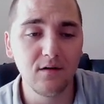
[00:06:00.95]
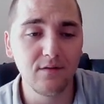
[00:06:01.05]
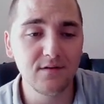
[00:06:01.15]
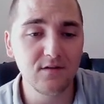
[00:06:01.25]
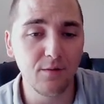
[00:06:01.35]

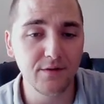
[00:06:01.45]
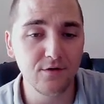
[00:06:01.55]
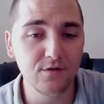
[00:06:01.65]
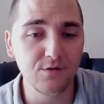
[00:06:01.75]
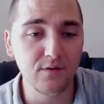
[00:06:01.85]
These
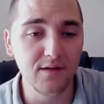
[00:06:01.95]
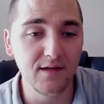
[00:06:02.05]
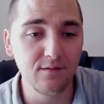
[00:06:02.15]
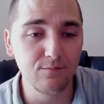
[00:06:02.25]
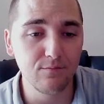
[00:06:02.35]
halberdiers are really
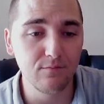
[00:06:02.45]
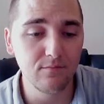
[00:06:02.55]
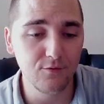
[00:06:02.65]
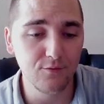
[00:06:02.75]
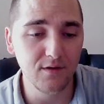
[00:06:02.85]
hitting.
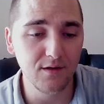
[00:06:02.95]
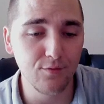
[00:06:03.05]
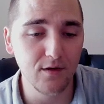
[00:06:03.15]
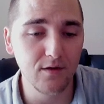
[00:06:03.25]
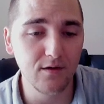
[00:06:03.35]
They're really
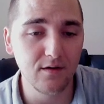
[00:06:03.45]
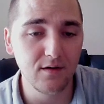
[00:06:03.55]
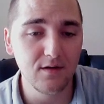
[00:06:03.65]
pretty good.